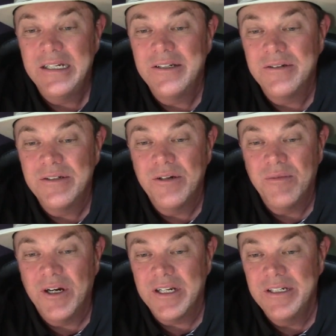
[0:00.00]
Your
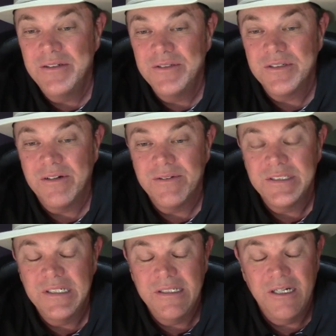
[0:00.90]
market news service
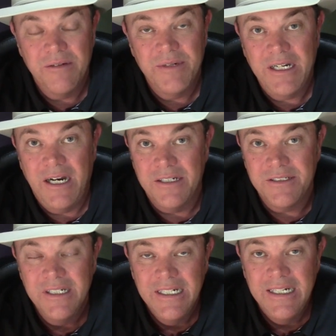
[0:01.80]
did there, but
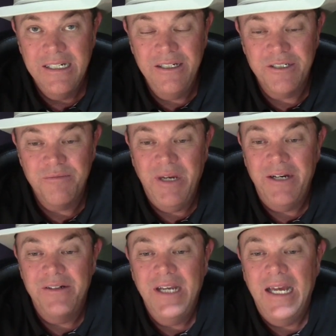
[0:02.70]
gosh, it looked
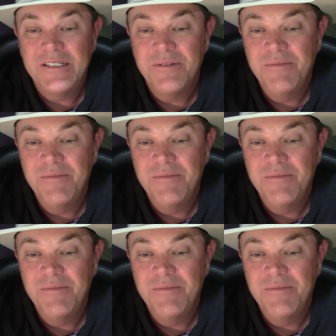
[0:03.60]
better than that to